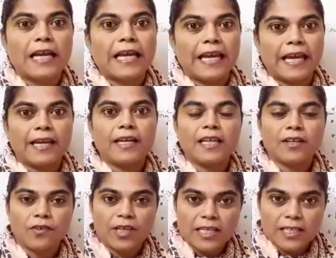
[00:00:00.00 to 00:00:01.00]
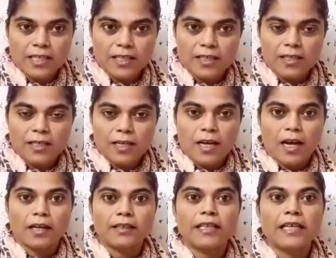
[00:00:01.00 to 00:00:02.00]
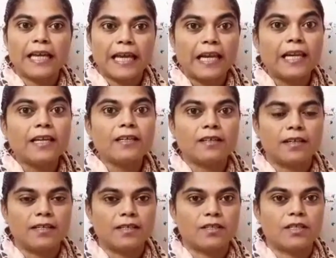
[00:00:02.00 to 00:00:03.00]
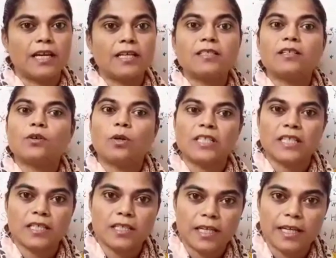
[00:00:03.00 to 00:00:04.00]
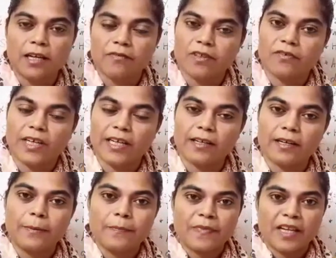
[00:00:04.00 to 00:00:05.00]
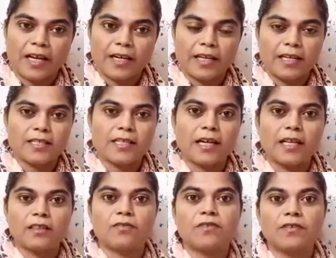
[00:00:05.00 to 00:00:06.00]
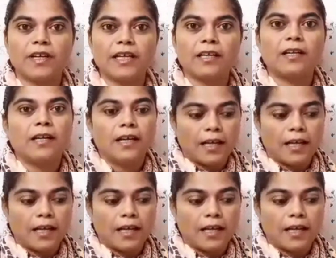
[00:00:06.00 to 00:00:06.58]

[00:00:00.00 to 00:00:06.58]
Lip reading: A decreases and then L increases. A is the cross sectional area of the wire and L is the length of the wire.